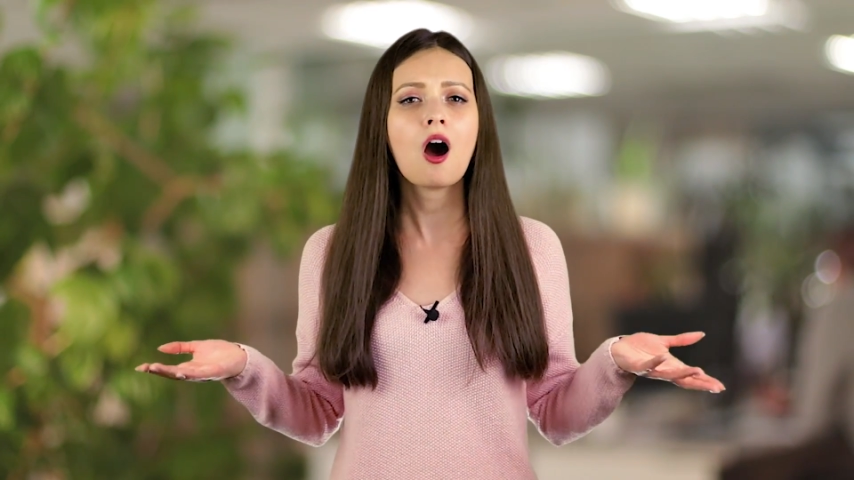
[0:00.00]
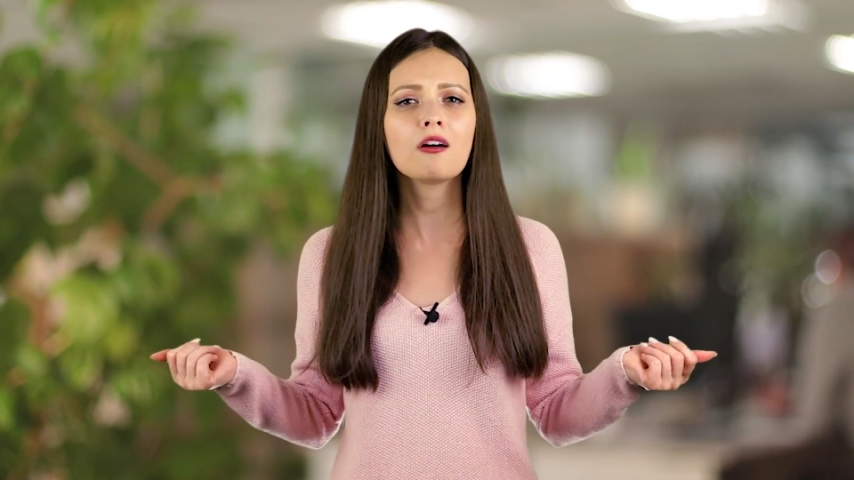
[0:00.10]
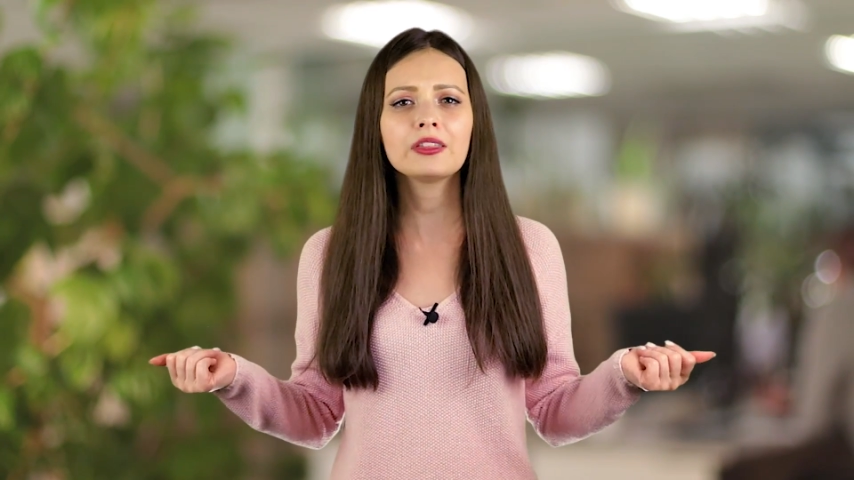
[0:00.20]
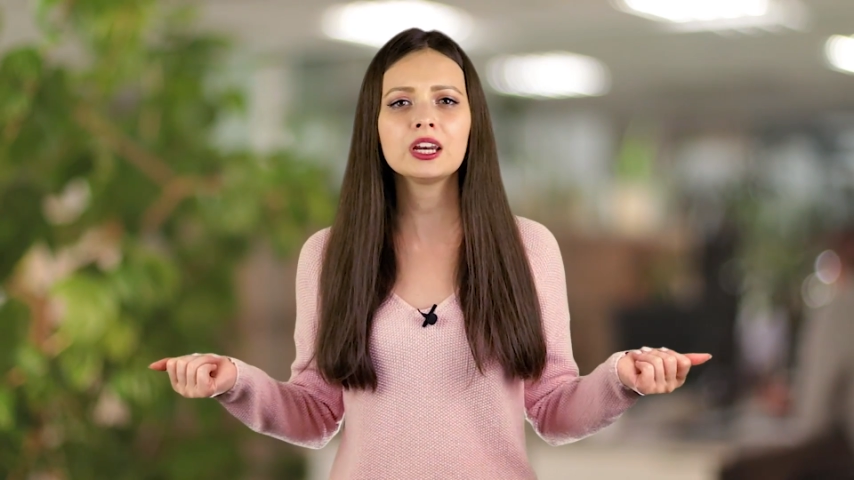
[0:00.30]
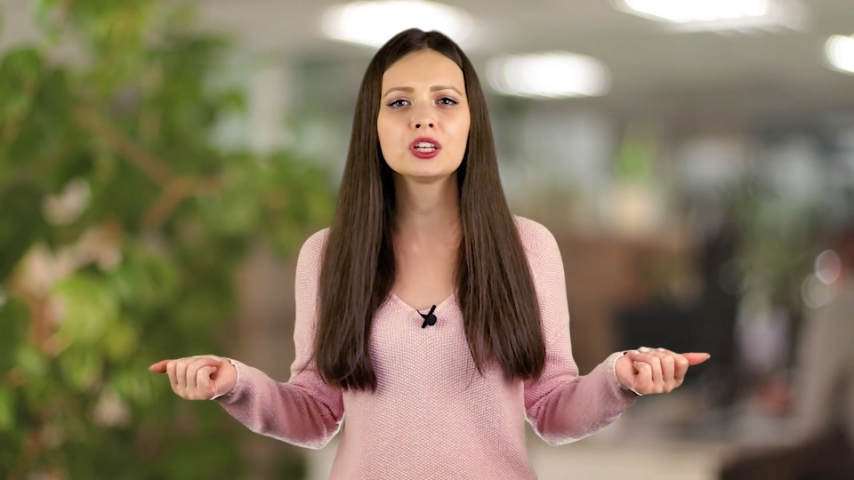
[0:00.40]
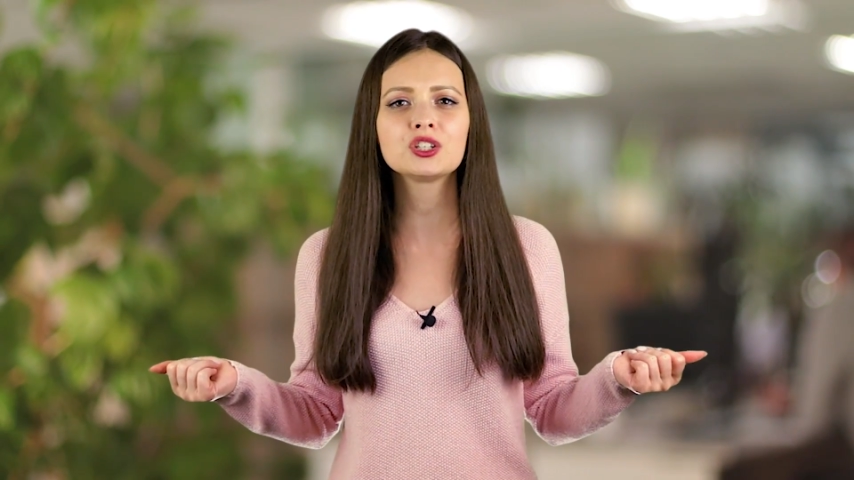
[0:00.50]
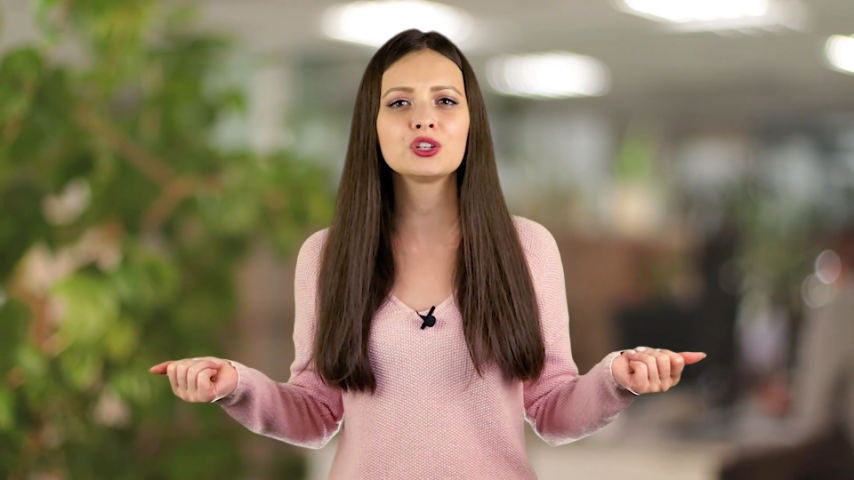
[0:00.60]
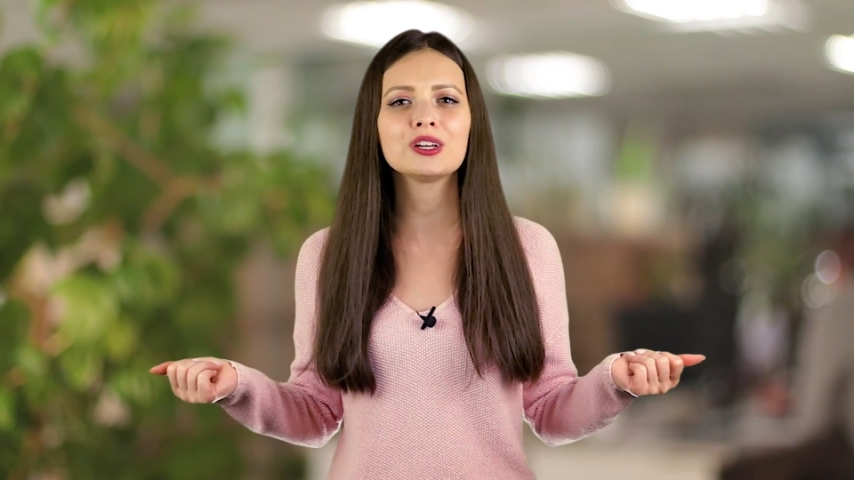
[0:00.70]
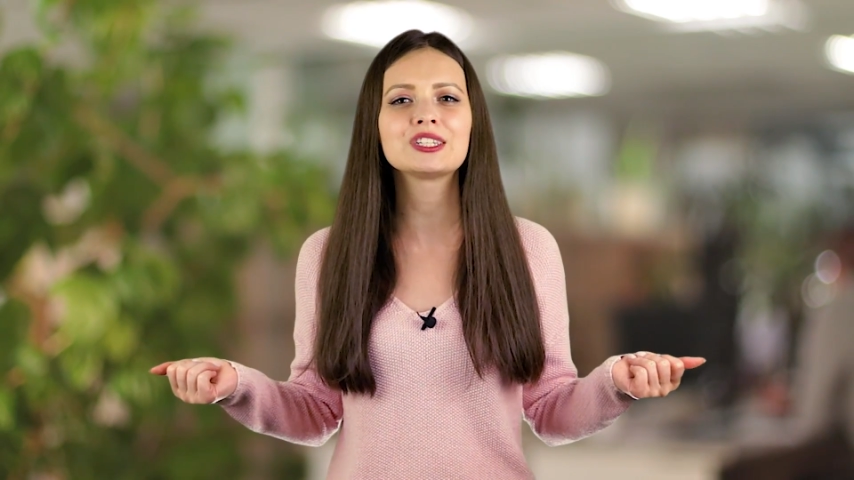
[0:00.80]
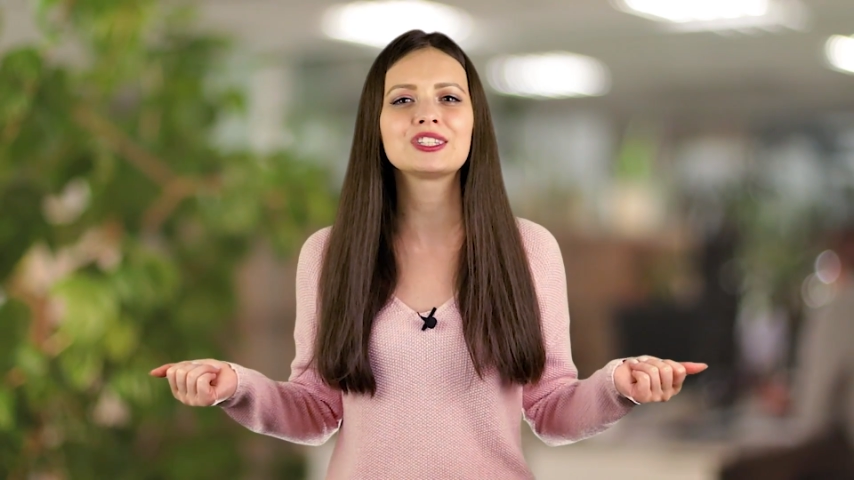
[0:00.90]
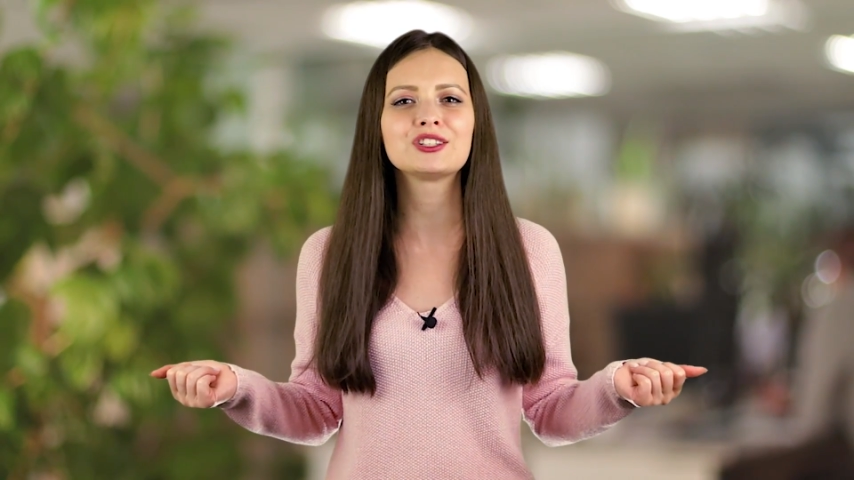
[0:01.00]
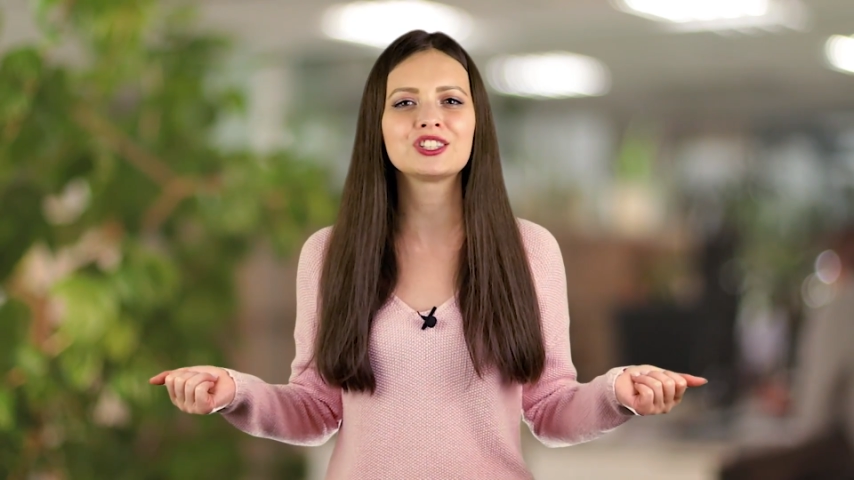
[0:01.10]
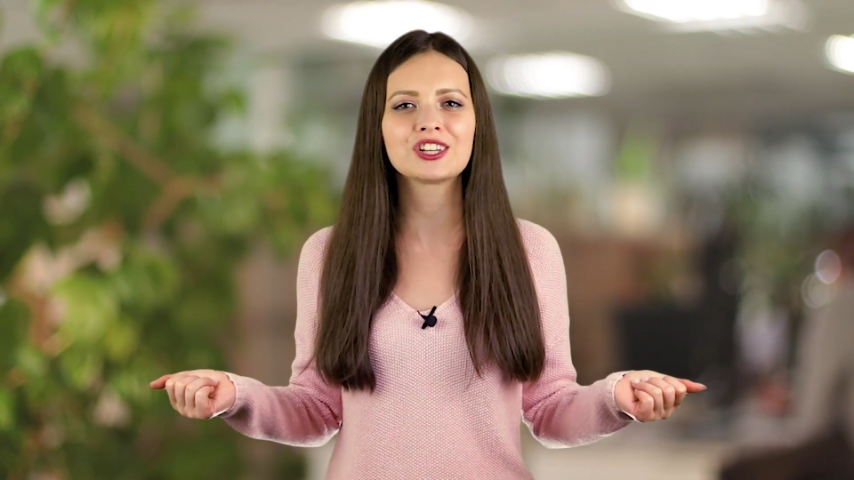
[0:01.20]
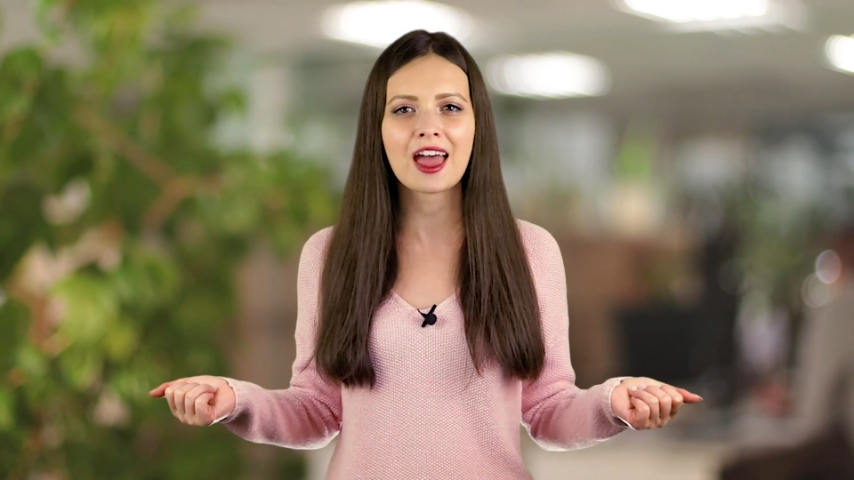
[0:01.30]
all they need to do is to